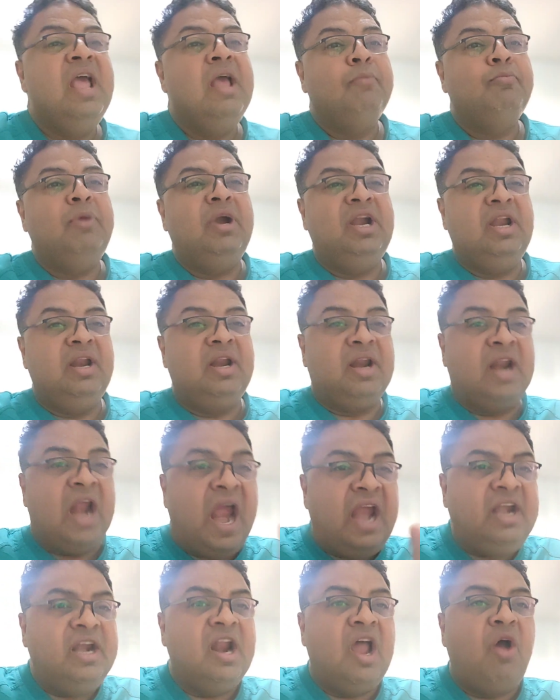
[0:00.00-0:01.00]
But
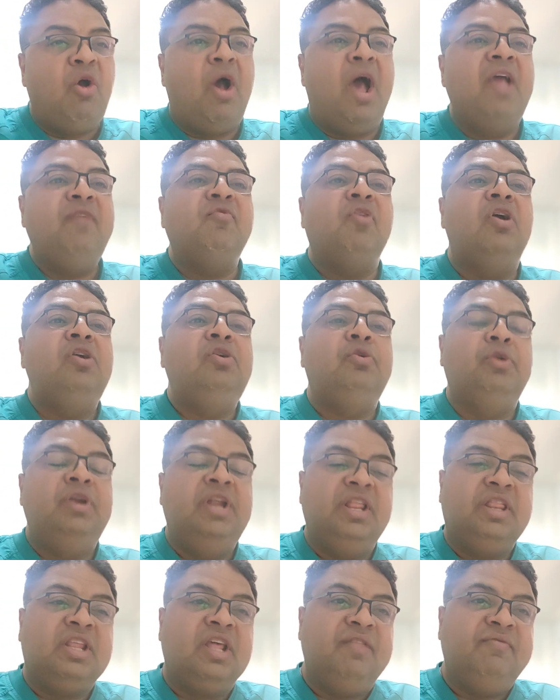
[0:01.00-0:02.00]
right now I want to
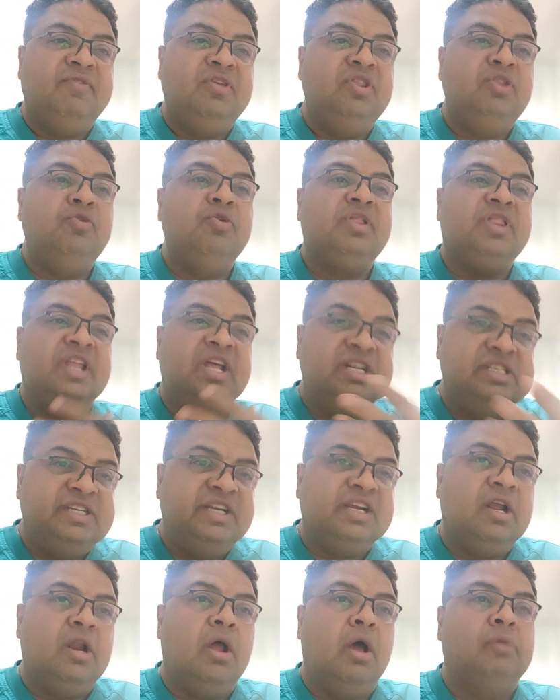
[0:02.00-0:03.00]
discuss with you
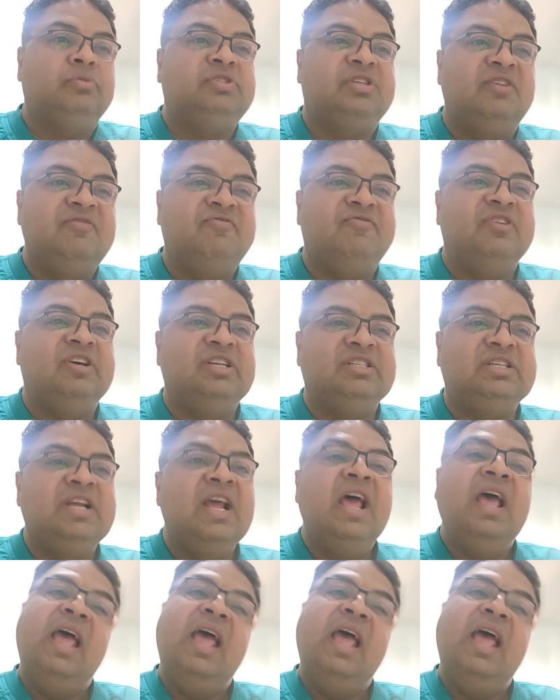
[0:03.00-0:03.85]
surgical option first,